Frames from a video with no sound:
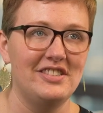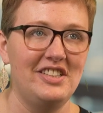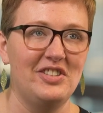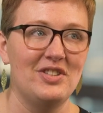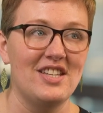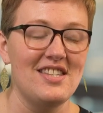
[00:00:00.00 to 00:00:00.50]

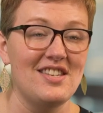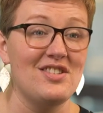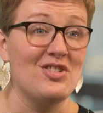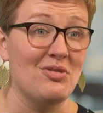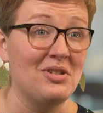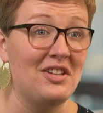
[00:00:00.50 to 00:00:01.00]
You know, this is
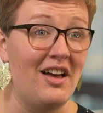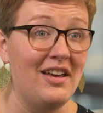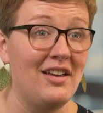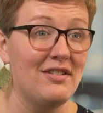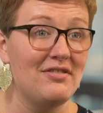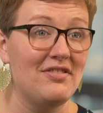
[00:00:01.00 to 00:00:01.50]
your
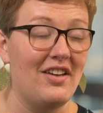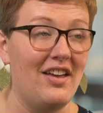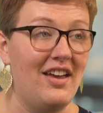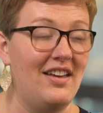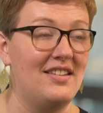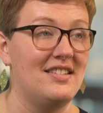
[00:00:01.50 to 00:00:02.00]
life
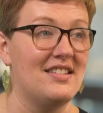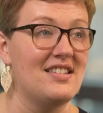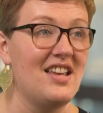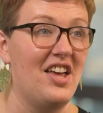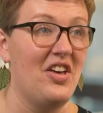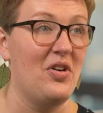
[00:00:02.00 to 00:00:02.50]
and